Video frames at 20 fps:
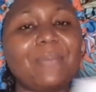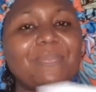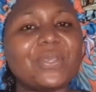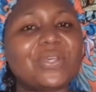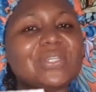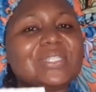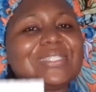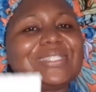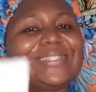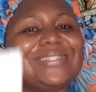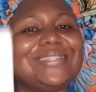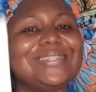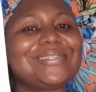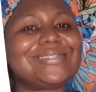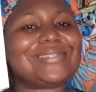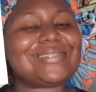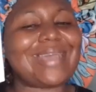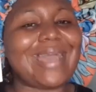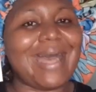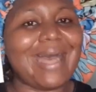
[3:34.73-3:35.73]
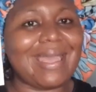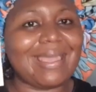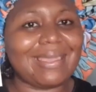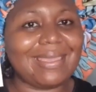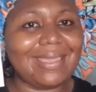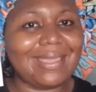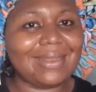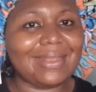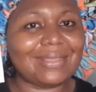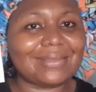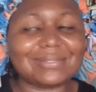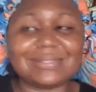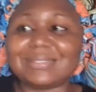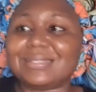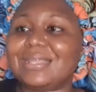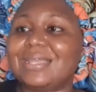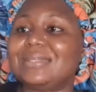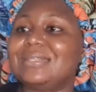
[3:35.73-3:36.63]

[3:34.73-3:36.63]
because this guy here that you're seeing here,